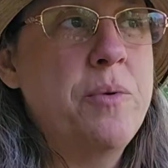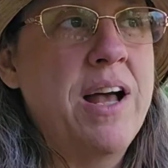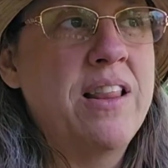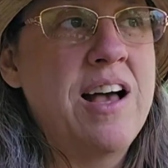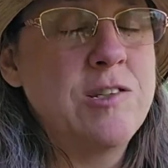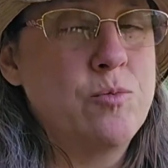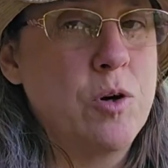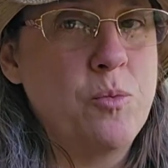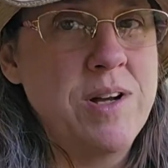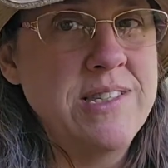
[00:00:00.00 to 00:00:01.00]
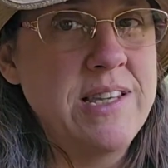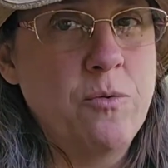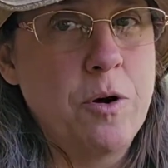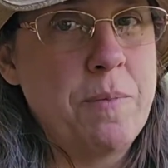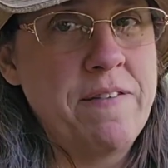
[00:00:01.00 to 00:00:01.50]
I lost weren't ones that
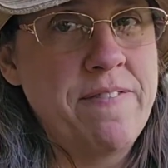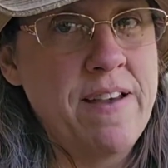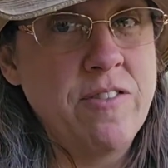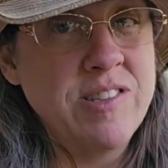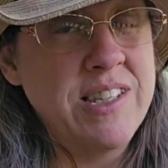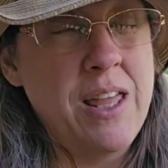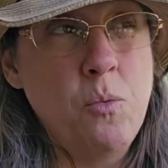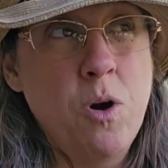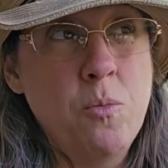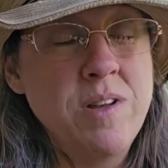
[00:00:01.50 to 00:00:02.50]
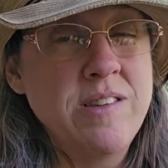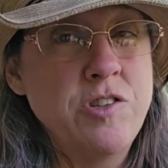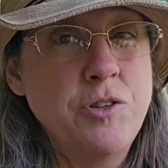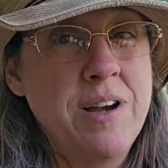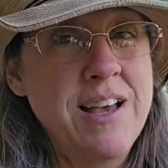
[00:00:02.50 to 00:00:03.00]
were my favorites, and they weren't ones
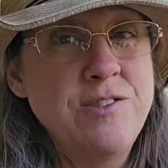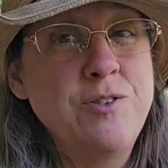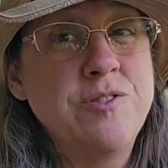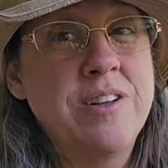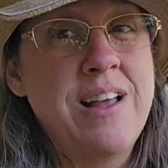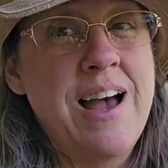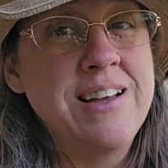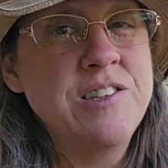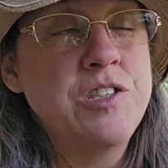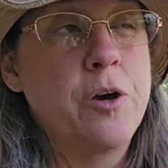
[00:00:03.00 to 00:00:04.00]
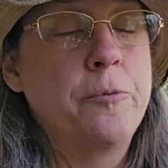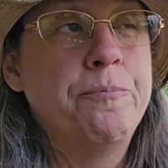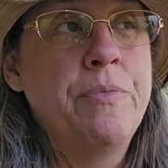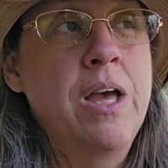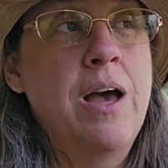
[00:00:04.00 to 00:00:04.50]
that you guys used a lot. So,
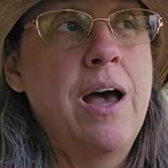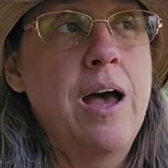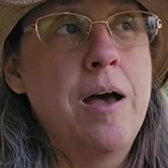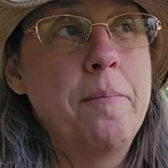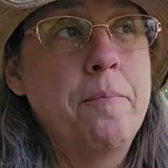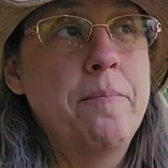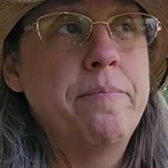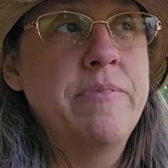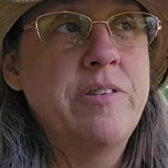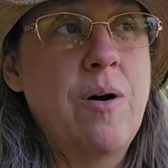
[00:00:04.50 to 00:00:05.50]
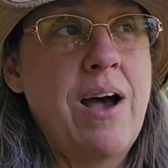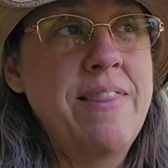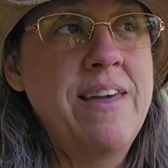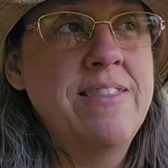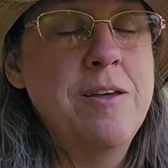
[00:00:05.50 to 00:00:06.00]
so I
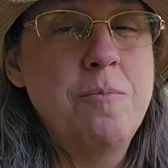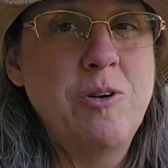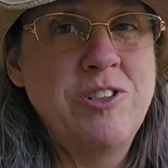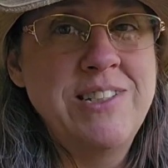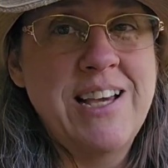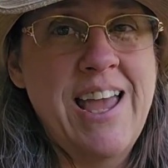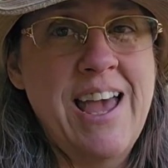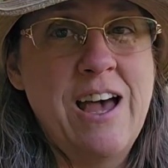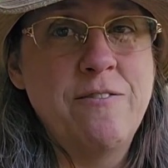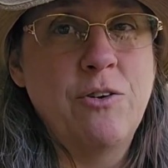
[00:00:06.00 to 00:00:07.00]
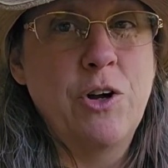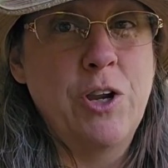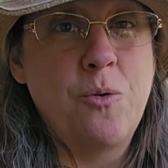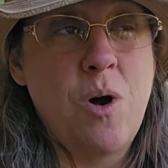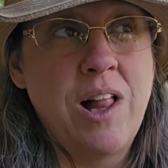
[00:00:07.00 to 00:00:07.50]
think the emojis I have are
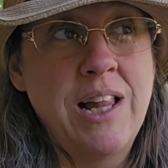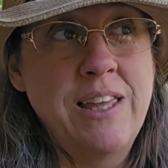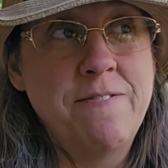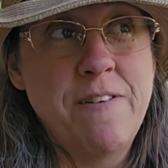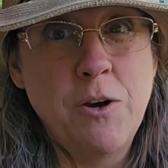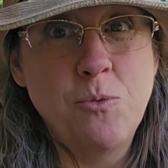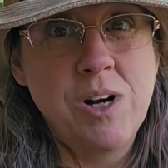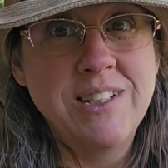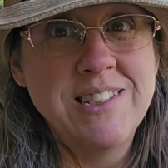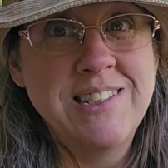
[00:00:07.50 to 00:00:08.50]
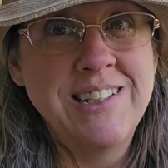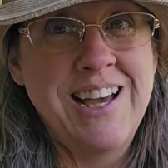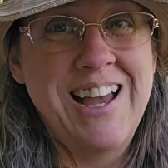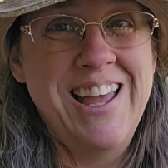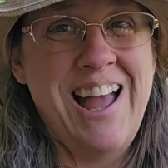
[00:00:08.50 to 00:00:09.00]
good quality, fun ones.
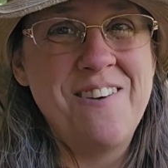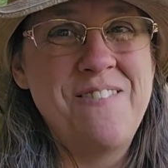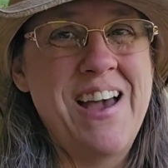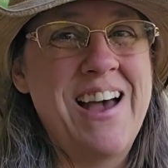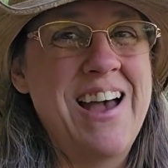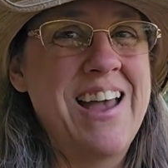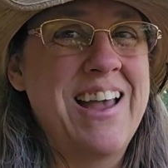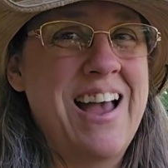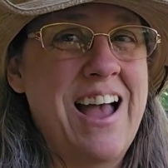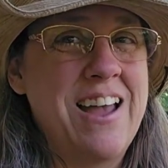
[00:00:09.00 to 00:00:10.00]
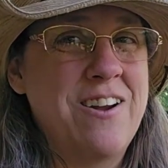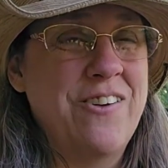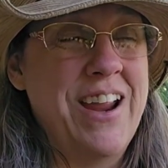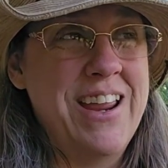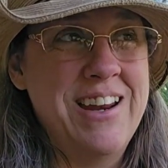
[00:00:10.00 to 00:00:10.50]
I
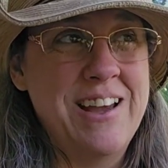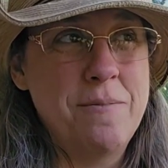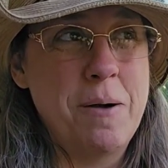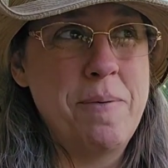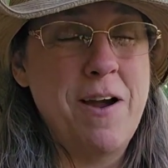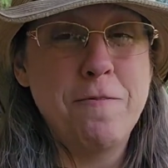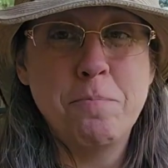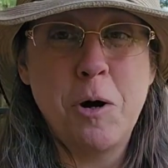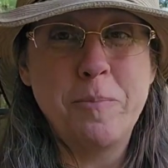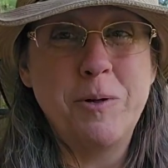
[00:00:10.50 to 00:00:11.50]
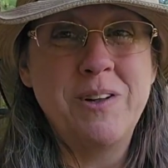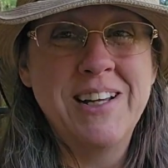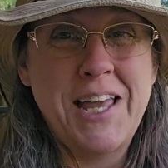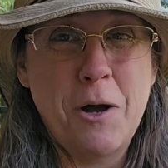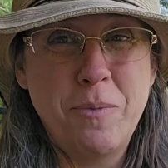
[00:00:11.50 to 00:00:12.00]
created a pair of purple
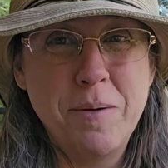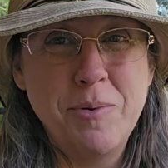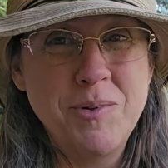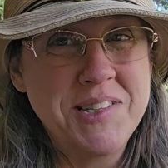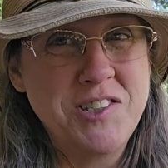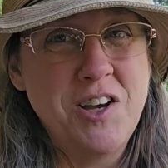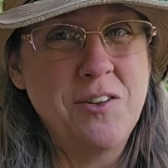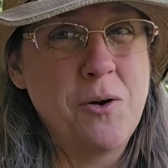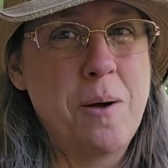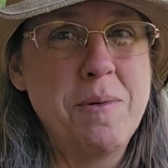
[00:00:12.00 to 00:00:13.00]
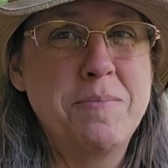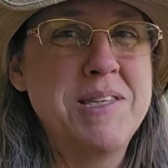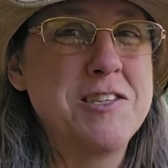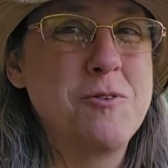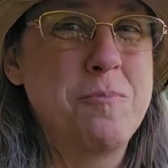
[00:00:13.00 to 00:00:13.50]
cowboy boots because y'all know I'm
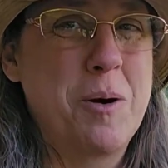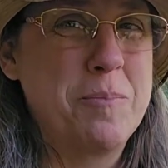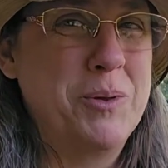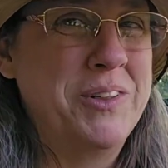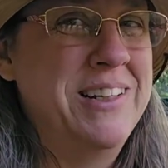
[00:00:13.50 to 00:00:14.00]
obsessed with purple.